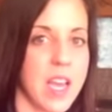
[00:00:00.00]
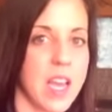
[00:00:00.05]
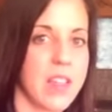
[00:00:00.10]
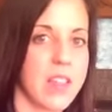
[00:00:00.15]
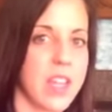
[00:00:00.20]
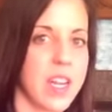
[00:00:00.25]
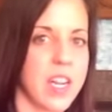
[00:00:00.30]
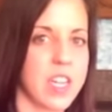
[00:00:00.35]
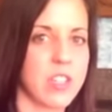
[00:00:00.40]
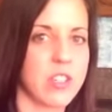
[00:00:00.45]

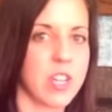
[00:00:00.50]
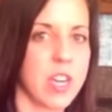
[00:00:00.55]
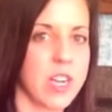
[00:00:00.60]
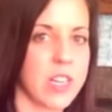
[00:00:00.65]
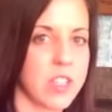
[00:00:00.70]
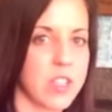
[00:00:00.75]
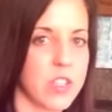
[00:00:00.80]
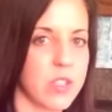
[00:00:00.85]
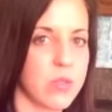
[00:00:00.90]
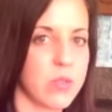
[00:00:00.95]
and then I try
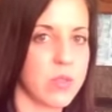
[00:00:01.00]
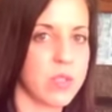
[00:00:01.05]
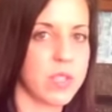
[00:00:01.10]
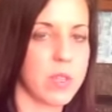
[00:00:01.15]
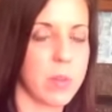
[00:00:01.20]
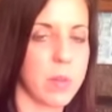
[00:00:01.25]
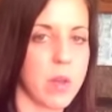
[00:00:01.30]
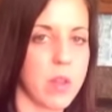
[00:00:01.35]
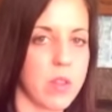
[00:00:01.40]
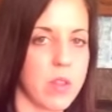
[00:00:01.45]
to do
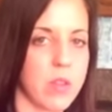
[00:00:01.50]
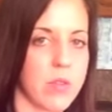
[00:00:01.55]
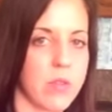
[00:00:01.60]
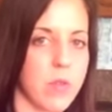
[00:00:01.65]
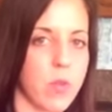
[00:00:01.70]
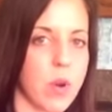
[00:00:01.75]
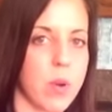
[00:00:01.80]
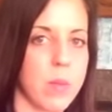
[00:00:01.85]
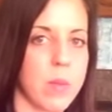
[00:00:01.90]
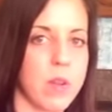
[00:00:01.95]
some other
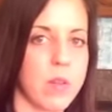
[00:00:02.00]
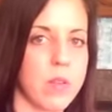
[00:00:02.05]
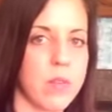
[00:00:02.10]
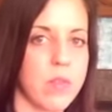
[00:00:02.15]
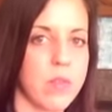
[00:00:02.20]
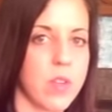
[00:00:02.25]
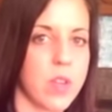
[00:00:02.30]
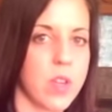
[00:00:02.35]
form of